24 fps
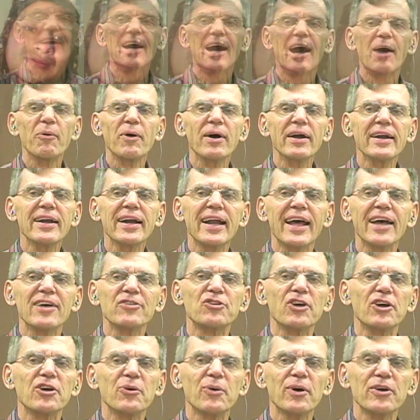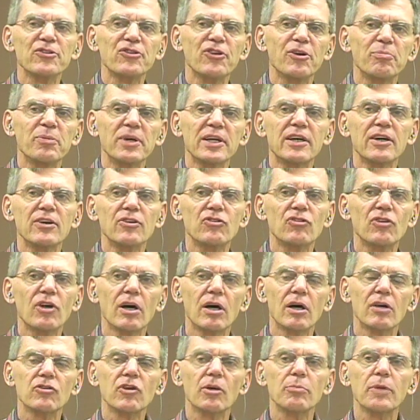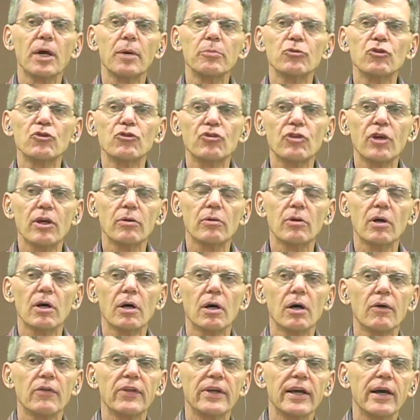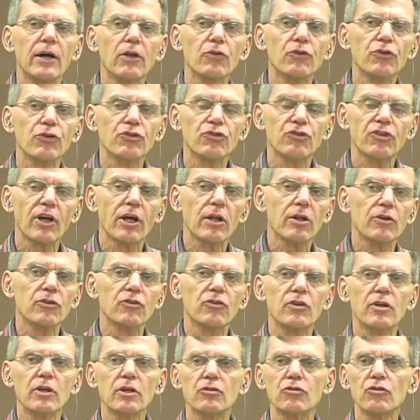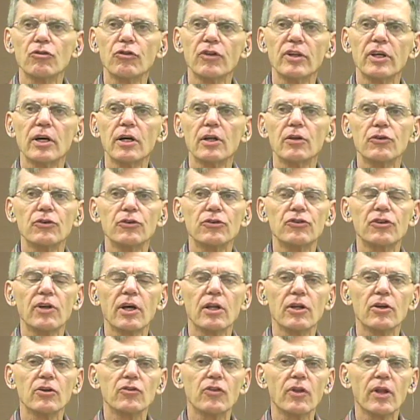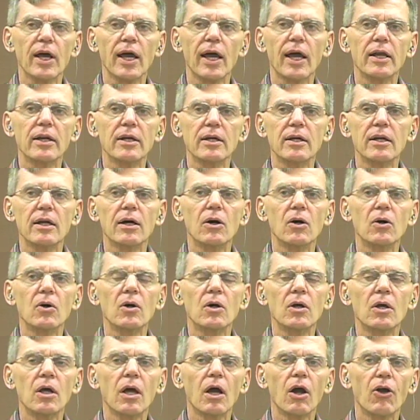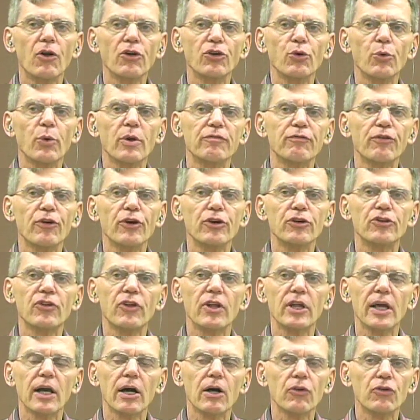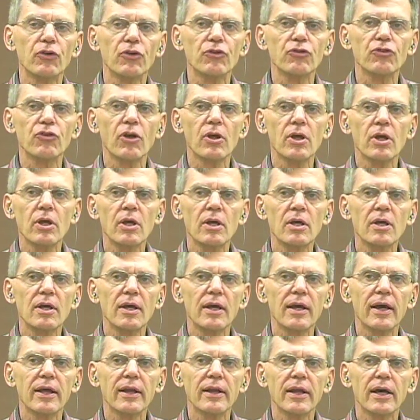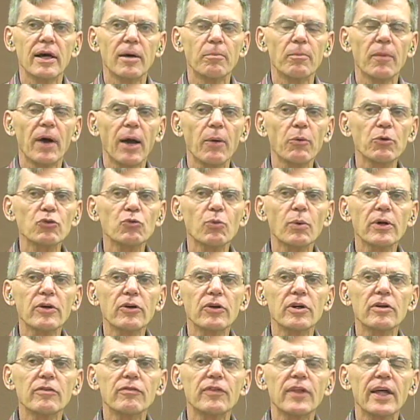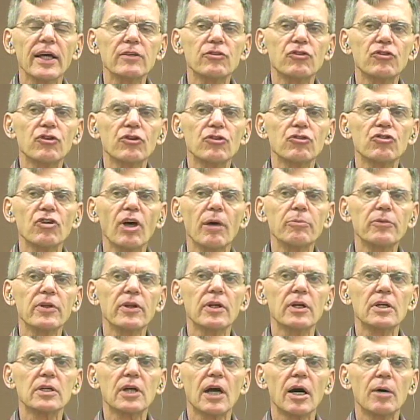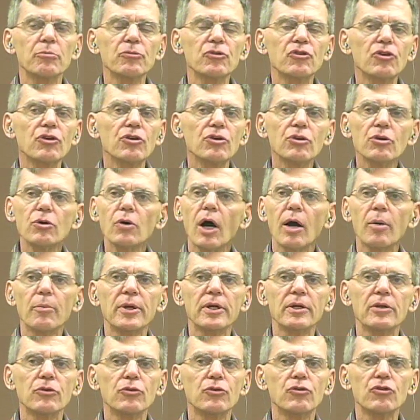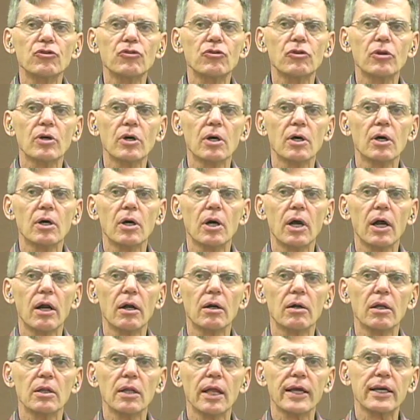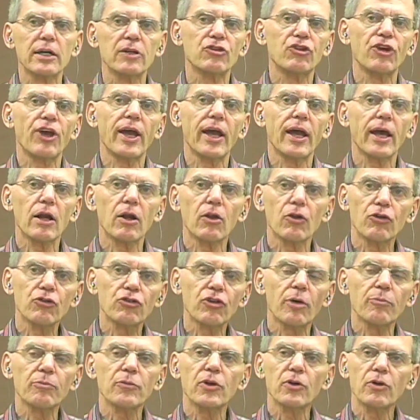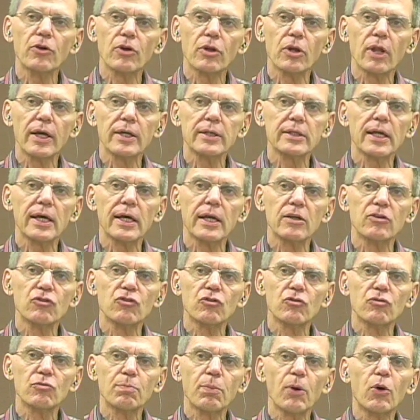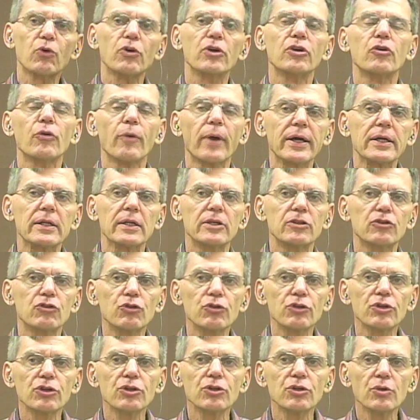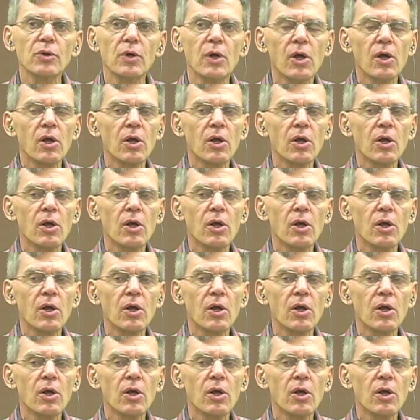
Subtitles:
I wanted to ask a question because sometimes you said the elders tell us this or the elders tell us that, you know, or you referred to the elders. And I was wondering if that's just something that comes to you. I mean, you just are like a channel or something, or like that is spoken directly to you,